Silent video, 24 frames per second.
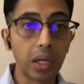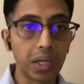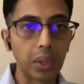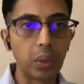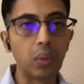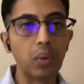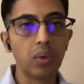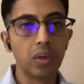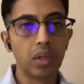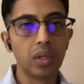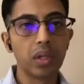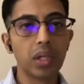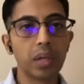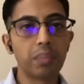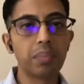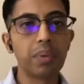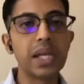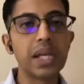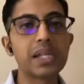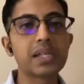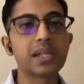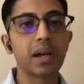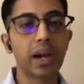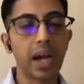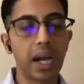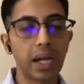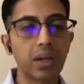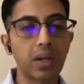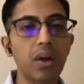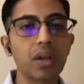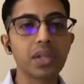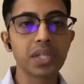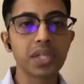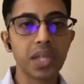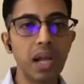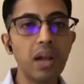Please correct yourself.
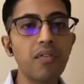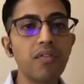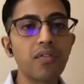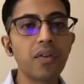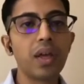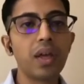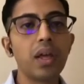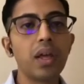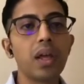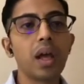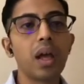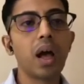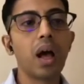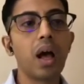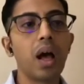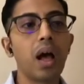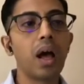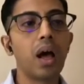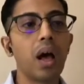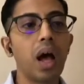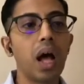Otherwise,